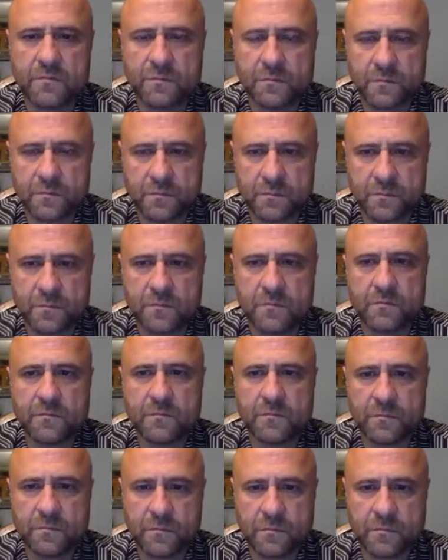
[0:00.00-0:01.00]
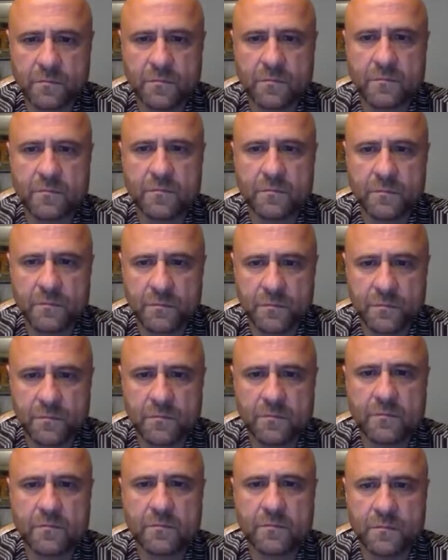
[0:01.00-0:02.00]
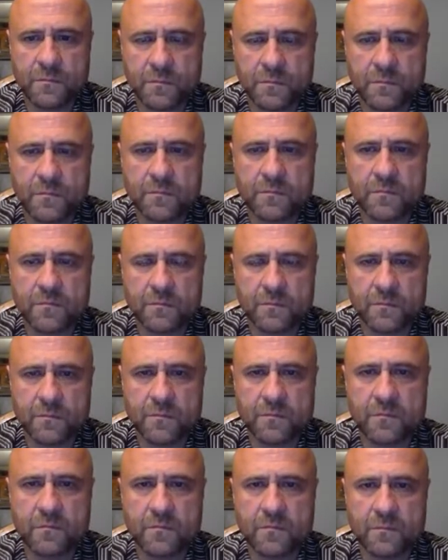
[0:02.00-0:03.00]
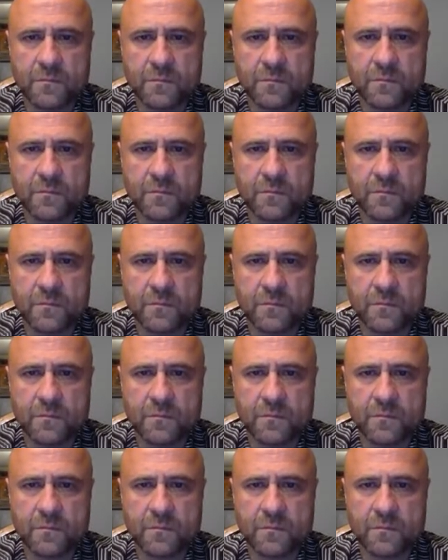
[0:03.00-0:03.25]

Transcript: No words are spoken by the person on screen.